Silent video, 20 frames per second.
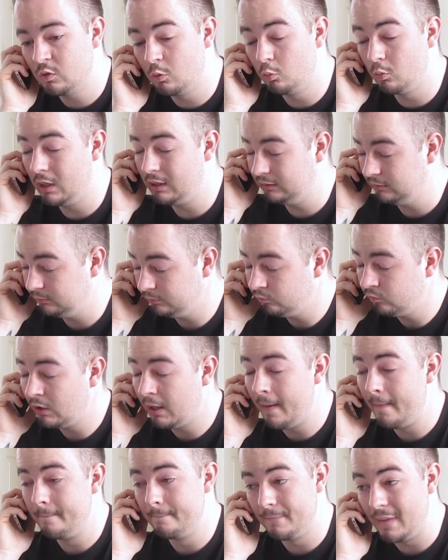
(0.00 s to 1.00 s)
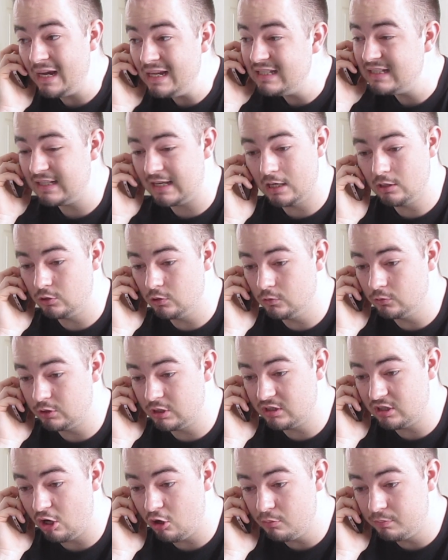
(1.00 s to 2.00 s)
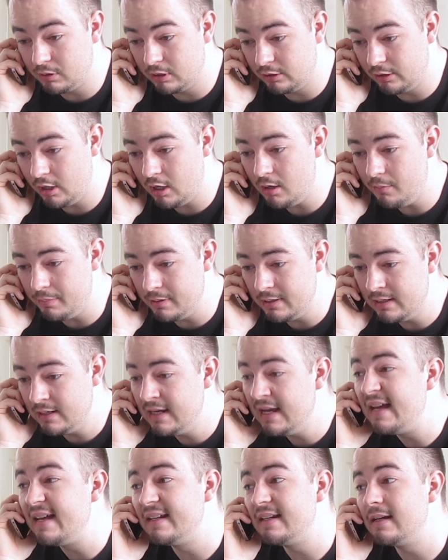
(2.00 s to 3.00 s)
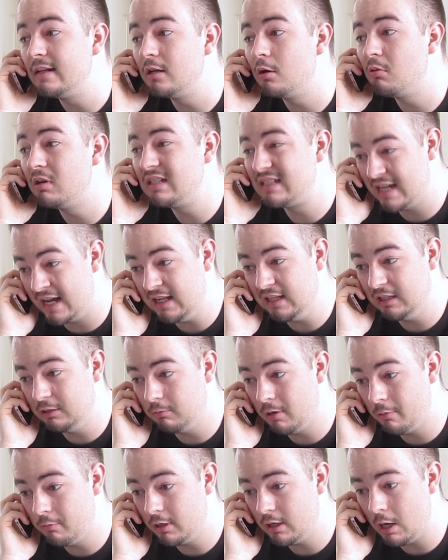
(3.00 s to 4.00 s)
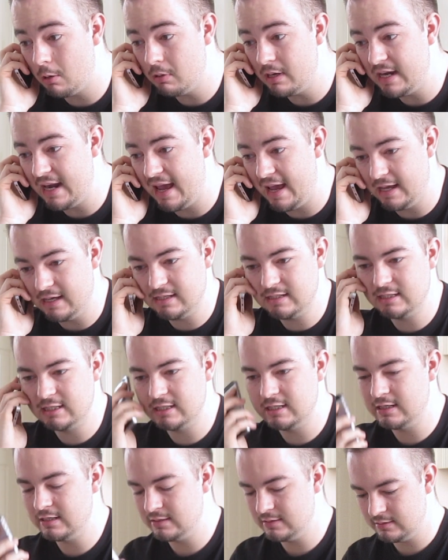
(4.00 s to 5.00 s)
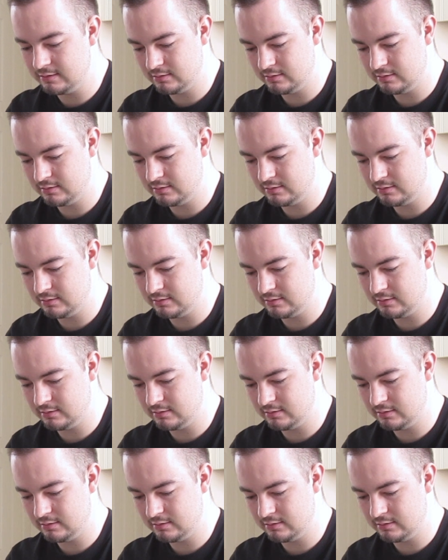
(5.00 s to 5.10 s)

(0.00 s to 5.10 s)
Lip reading: Well, my schedule just opened up, and I know exactly where we're going next.